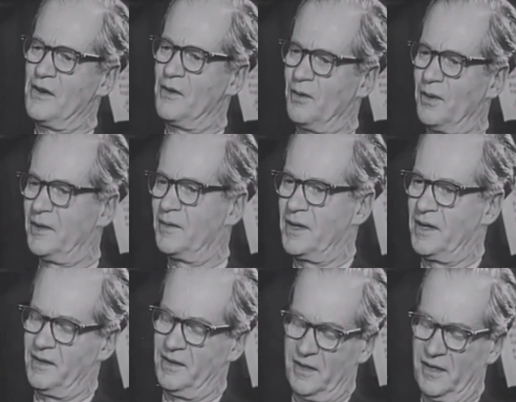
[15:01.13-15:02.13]
how, in
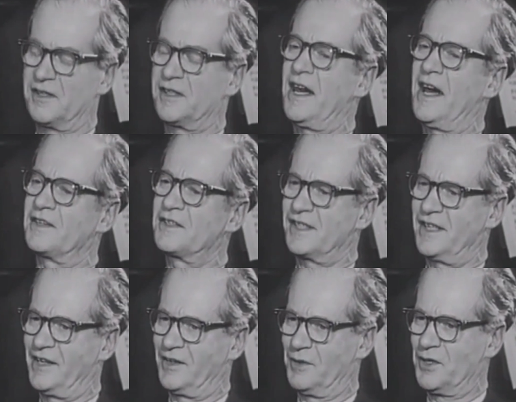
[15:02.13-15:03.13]
the sad
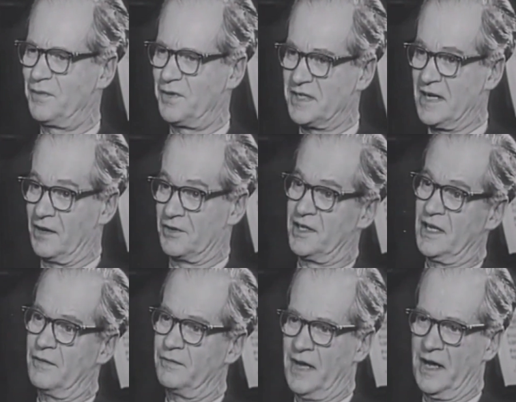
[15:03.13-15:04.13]
state in which physiology
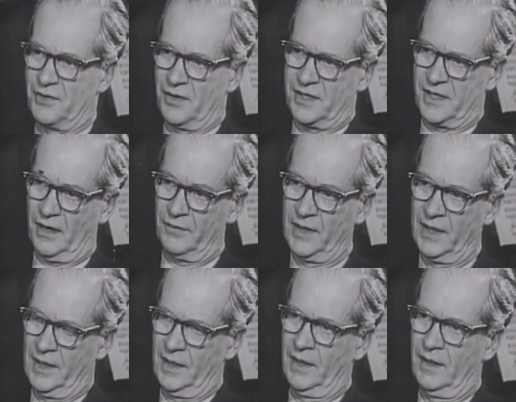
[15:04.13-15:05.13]
now finds itself,
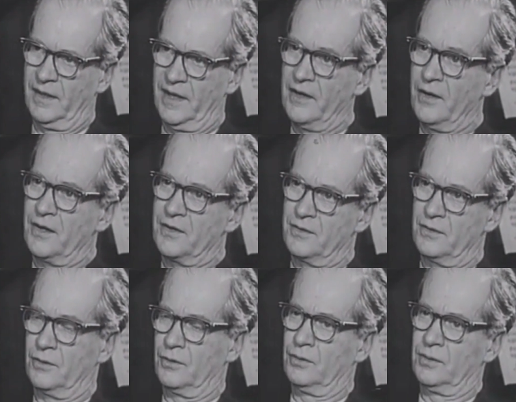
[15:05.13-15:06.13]
they ought
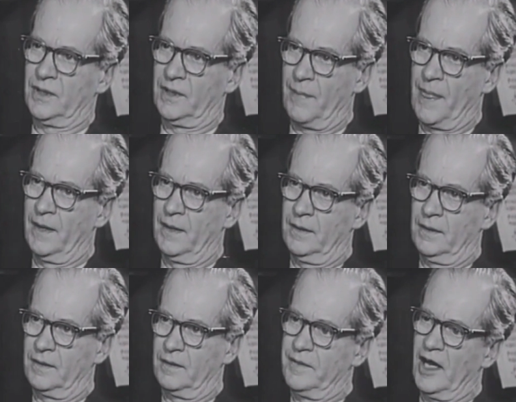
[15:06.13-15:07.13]
to
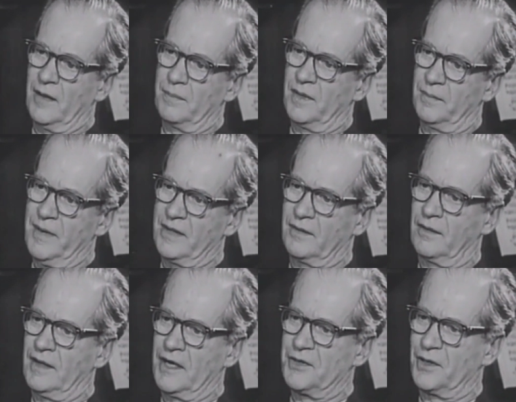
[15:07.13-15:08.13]
develop a
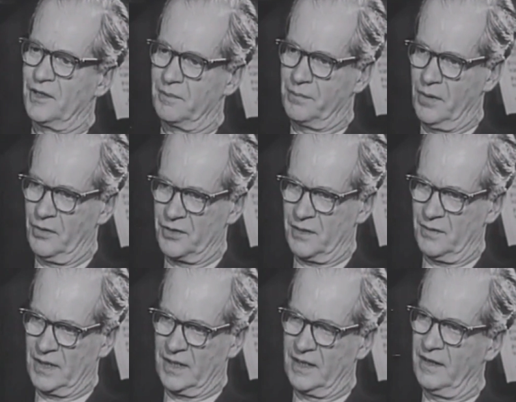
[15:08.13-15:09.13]
methodological approach
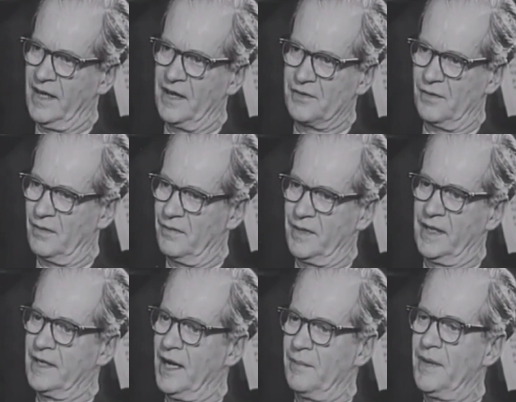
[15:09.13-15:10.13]
that will clear that sort of
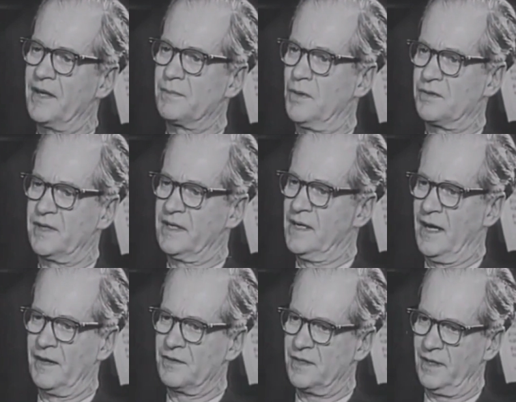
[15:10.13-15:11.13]
thing up. That's mostly
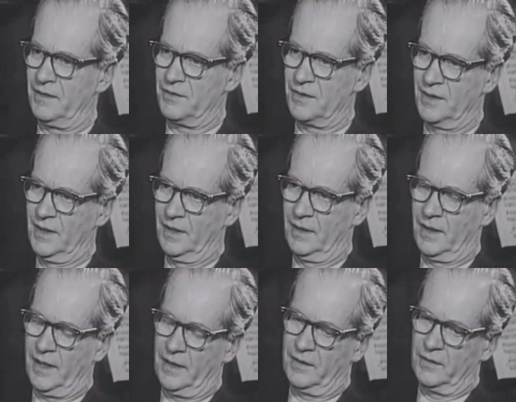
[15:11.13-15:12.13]
nonsense.
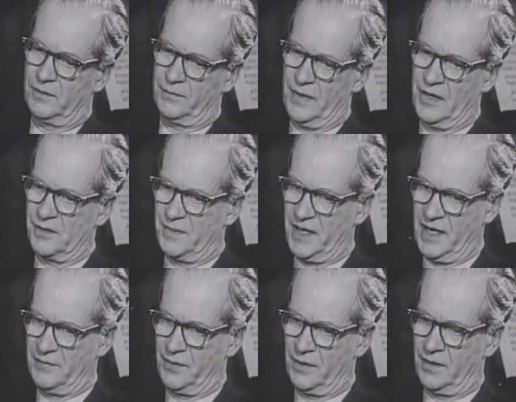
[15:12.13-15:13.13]
And insofar as
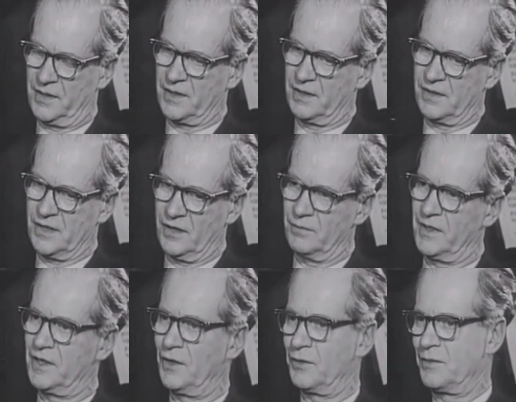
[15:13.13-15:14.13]
behavior is concerned,
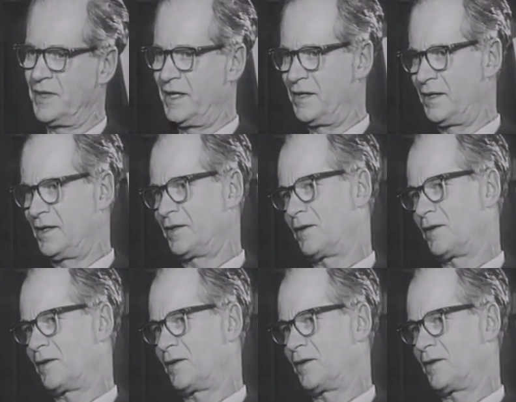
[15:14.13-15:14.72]
we don't need